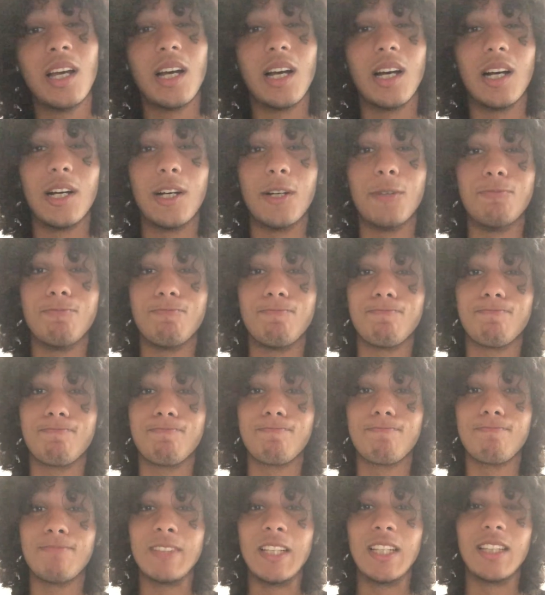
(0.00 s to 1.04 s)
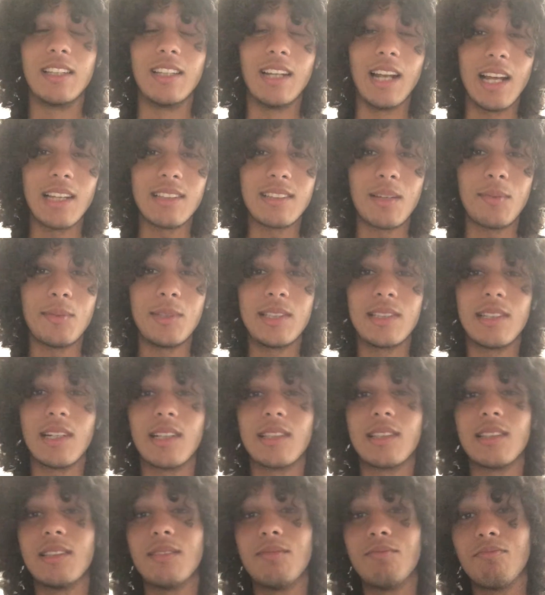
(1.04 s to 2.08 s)
The last time he
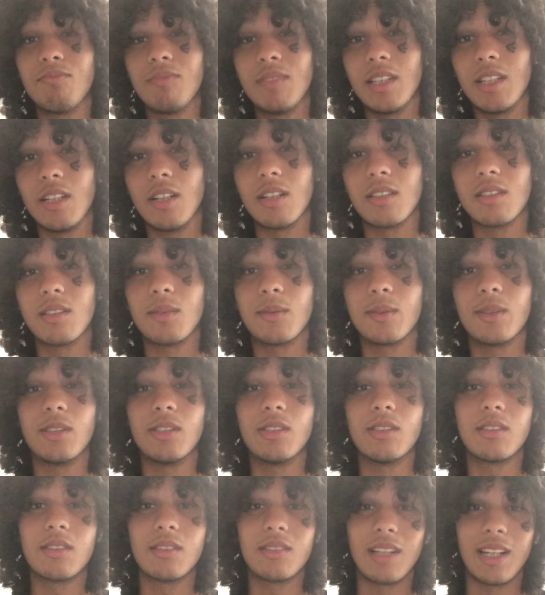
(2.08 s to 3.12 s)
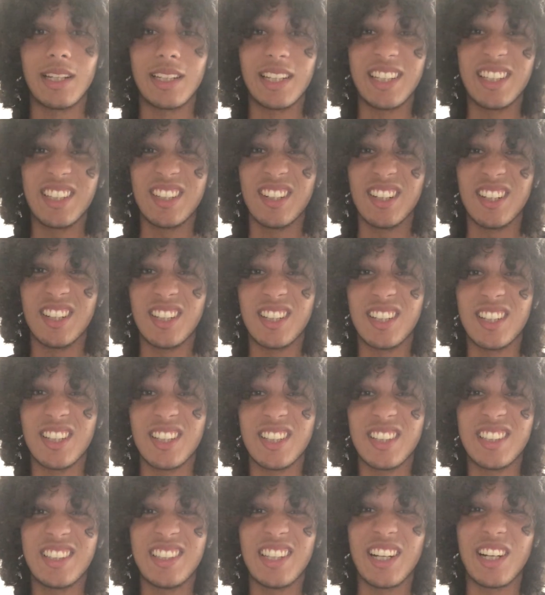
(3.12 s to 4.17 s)
started, he got some goals and then he got
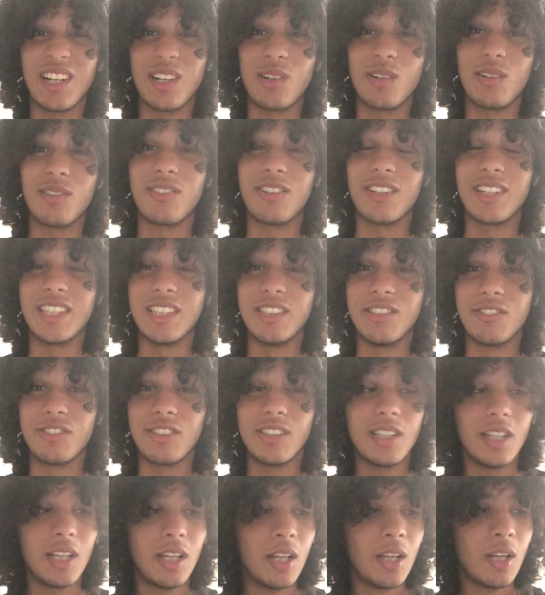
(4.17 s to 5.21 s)
taken off on injury.